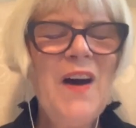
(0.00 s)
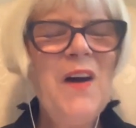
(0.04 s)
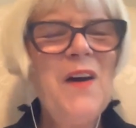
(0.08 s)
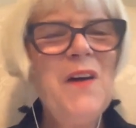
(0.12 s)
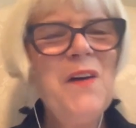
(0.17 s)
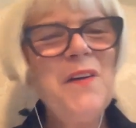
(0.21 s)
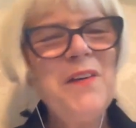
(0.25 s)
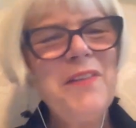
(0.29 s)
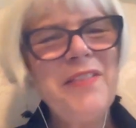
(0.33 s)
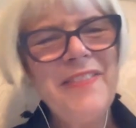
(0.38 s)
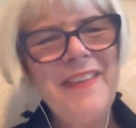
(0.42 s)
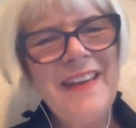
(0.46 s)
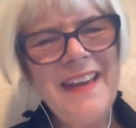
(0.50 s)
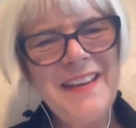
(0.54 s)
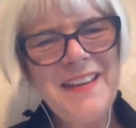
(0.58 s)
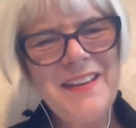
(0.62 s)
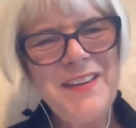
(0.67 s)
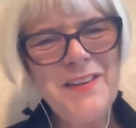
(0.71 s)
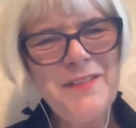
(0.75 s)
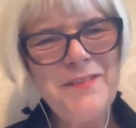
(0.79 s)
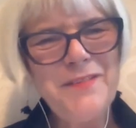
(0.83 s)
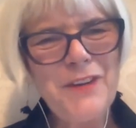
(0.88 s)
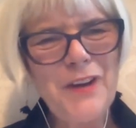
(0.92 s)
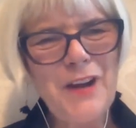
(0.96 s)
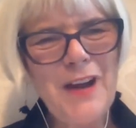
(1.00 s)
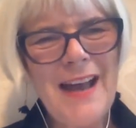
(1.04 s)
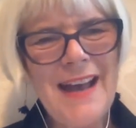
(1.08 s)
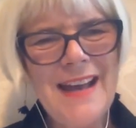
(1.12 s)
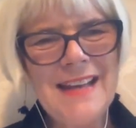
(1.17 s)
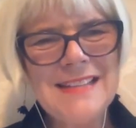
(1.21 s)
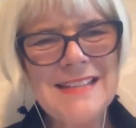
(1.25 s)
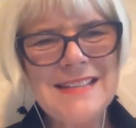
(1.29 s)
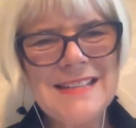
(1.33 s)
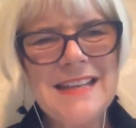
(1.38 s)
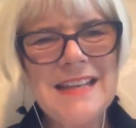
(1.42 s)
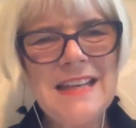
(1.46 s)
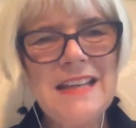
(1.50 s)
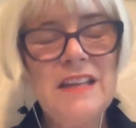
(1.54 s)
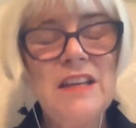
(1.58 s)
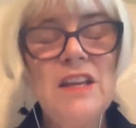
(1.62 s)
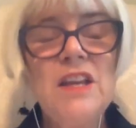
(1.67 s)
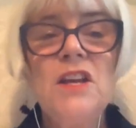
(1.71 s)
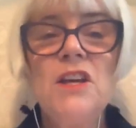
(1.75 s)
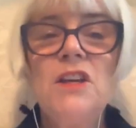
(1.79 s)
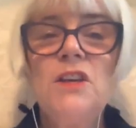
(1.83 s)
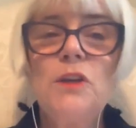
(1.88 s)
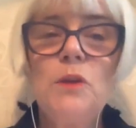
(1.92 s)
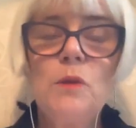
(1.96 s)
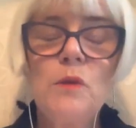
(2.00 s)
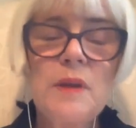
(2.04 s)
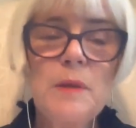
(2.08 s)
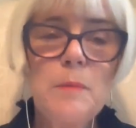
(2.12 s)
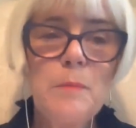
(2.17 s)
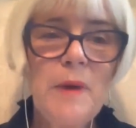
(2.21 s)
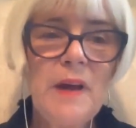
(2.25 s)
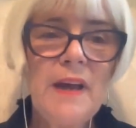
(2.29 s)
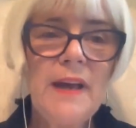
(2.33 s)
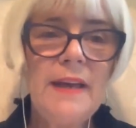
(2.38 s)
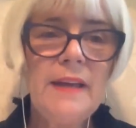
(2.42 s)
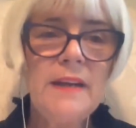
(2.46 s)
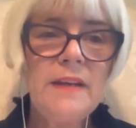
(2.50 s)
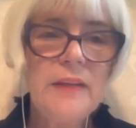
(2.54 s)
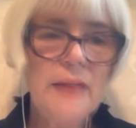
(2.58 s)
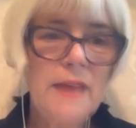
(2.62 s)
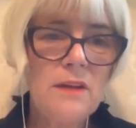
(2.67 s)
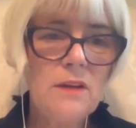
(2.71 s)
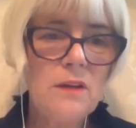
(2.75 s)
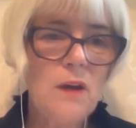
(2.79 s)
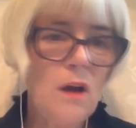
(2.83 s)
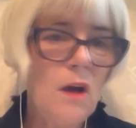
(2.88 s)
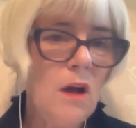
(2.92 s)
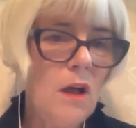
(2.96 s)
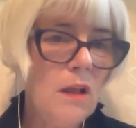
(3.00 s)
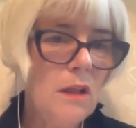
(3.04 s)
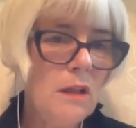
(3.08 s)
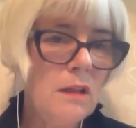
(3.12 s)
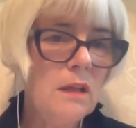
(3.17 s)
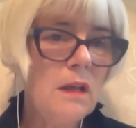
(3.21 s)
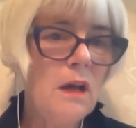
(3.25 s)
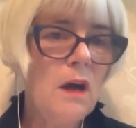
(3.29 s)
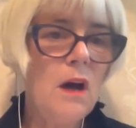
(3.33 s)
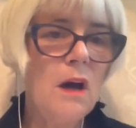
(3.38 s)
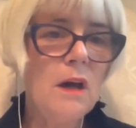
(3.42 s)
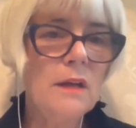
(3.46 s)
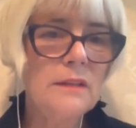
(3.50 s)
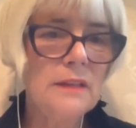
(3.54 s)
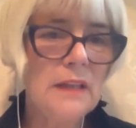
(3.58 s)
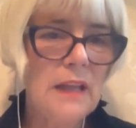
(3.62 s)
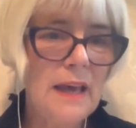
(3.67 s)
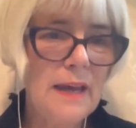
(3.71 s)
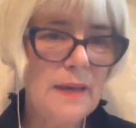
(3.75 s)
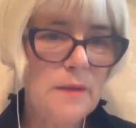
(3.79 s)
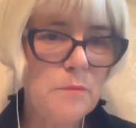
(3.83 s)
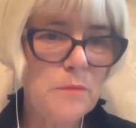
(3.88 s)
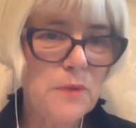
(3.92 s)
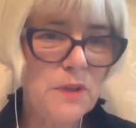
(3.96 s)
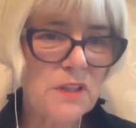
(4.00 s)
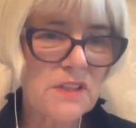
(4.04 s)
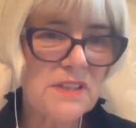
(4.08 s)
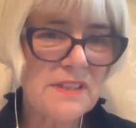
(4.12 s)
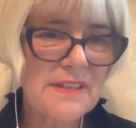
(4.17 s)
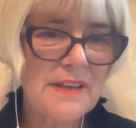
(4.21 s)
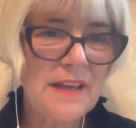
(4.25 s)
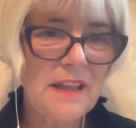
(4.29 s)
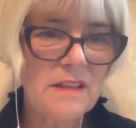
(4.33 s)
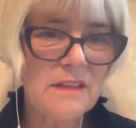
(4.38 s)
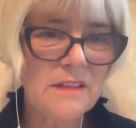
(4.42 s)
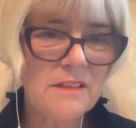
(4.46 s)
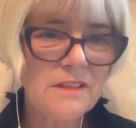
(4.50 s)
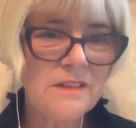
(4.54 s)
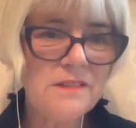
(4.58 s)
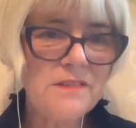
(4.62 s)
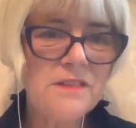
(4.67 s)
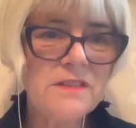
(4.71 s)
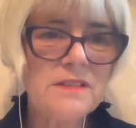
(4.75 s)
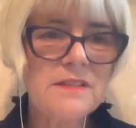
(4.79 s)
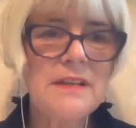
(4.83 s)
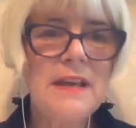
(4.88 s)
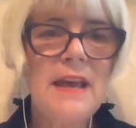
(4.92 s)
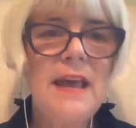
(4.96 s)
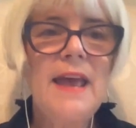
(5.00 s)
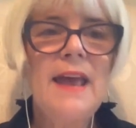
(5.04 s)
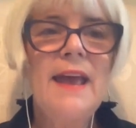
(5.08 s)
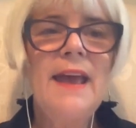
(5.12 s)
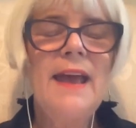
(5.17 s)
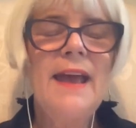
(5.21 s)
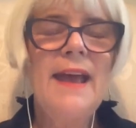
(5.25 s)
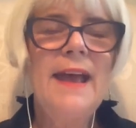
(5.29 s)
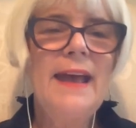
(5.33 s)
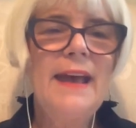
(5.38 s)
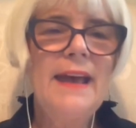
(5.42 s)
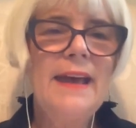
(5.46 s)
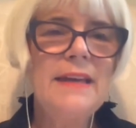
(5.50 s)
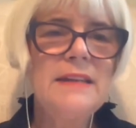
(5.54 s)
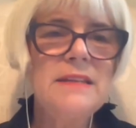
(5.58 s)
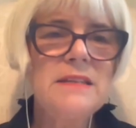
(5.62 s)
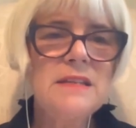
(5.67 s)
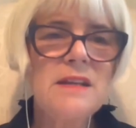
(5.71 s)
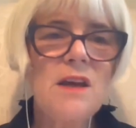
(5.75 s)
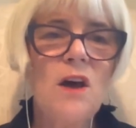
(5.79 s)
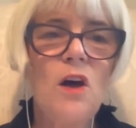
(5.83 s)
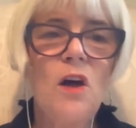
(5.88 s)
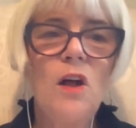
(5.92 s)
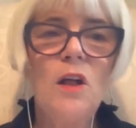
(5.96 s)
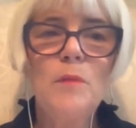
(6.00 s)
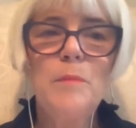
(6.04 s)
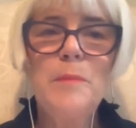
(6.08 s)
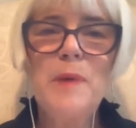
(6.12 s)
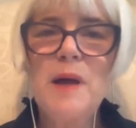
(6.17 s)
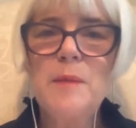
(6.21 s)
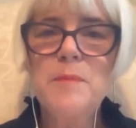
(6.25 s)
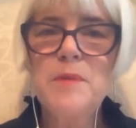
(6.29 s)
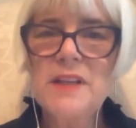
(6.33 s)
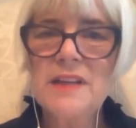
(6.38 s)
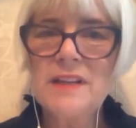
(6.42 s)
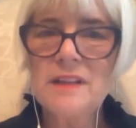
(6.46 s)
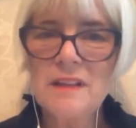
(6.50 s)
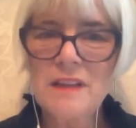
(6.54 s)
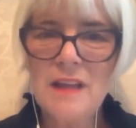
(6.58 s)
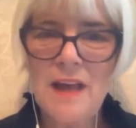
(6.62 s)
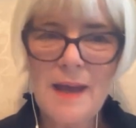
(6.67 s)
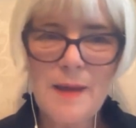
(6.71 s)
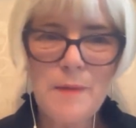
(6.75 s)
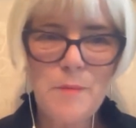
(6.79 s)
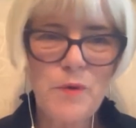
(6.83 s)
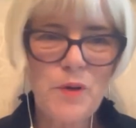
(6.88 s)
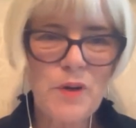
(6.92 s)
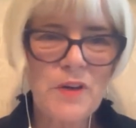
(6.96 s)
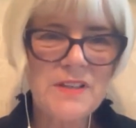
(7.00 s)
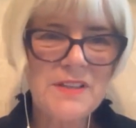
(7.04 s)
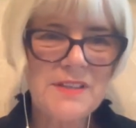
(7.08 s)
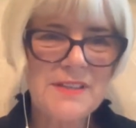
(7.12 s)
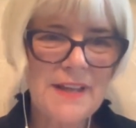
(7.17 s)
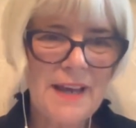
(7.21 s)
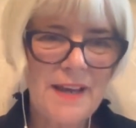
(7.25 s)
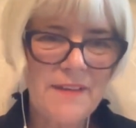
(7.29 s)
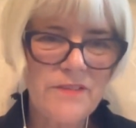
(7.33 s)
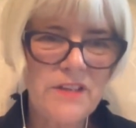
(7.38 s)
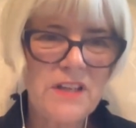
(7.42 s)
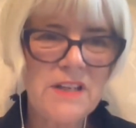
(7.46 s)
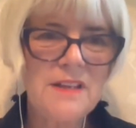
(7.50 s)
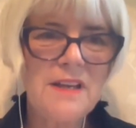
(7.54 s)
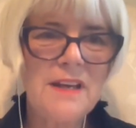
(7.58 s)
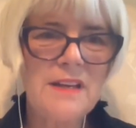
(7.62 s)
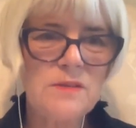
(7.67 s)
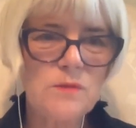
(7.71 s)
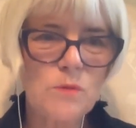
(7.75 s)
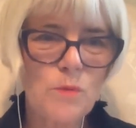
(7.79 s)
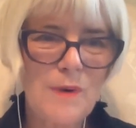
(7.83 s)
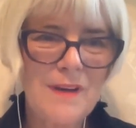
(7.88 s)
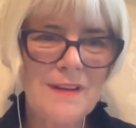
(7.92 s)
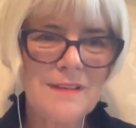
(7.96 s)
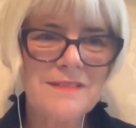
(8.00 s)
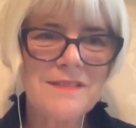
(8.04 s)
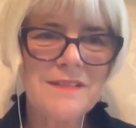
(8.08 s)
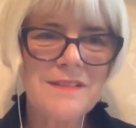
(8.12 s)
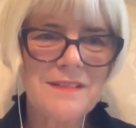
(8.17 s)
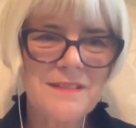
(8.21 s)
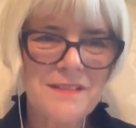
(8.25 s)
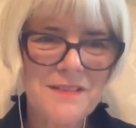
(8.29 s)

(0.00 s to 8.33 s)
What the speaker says: Oh, thank you for asking. You can buy it at all online booksellers, and all public libraries have it as well.